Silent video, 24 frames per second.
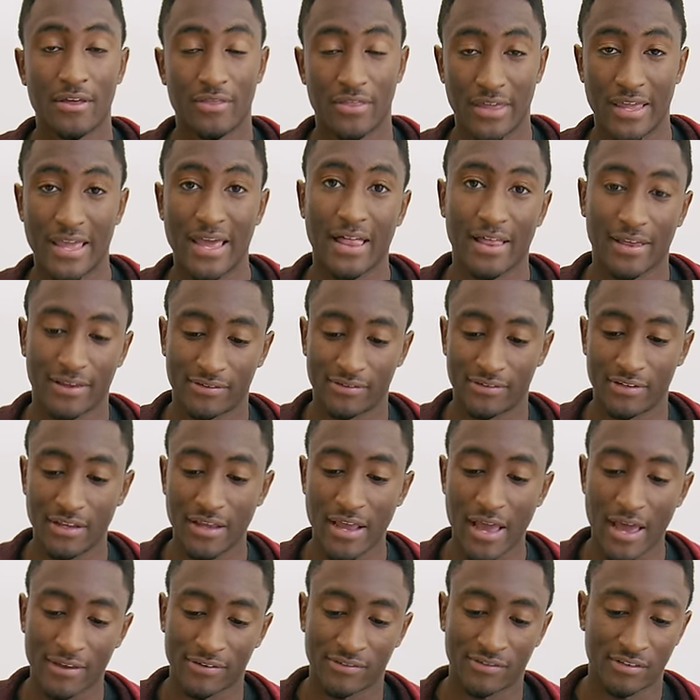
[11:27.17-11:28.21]
the
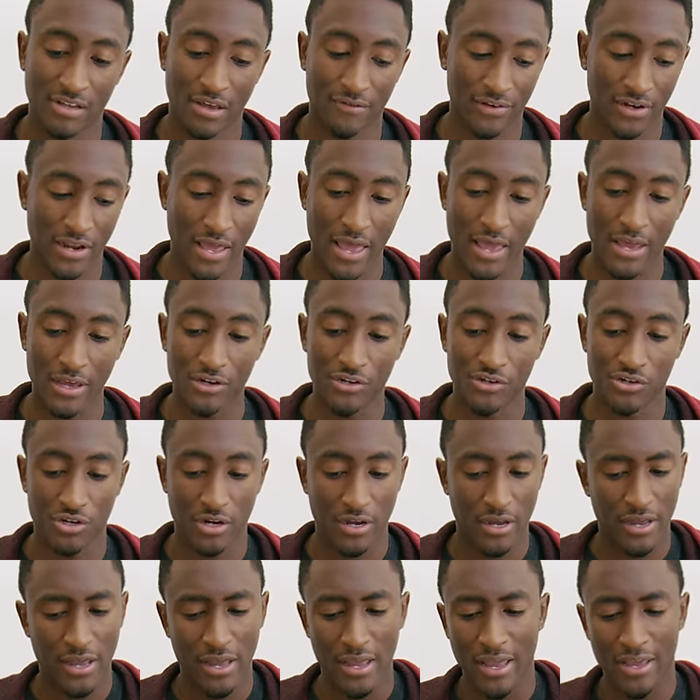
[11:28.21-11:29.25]
Galaxy S7 Edge.
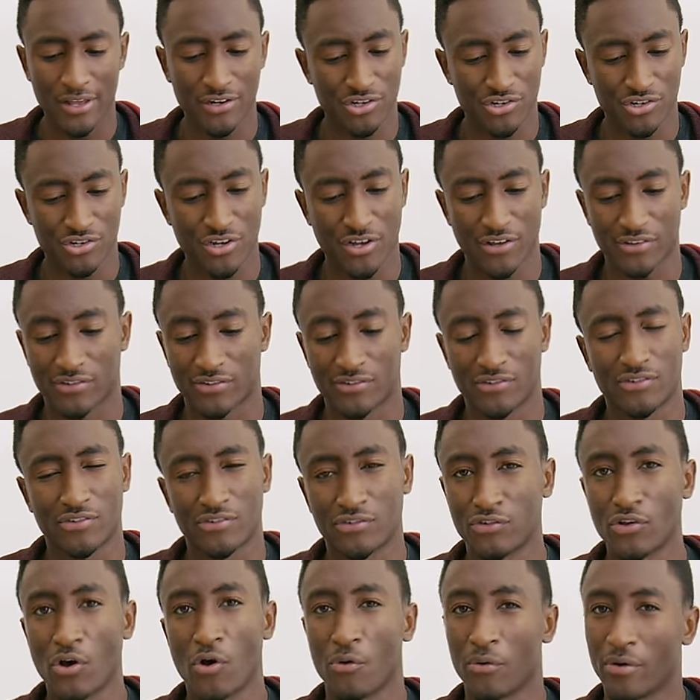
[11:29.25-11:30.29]
It's just
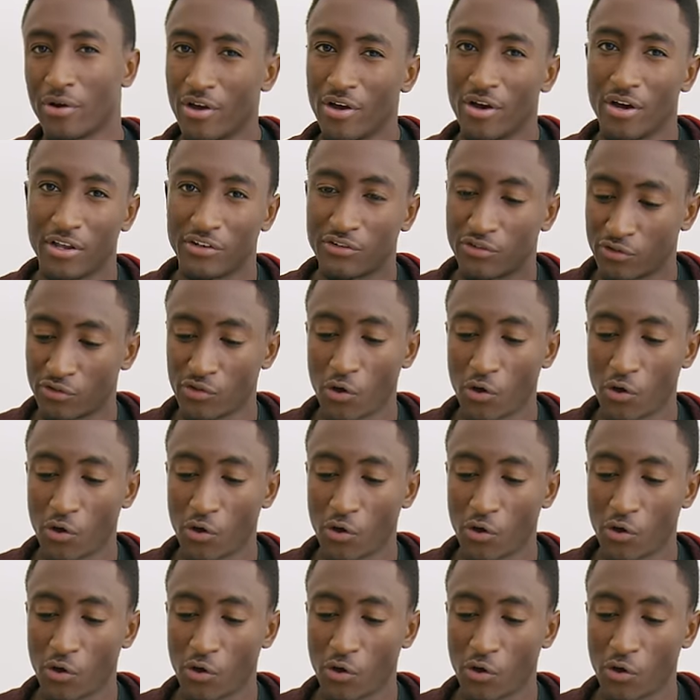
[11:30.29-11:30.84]
so good, it's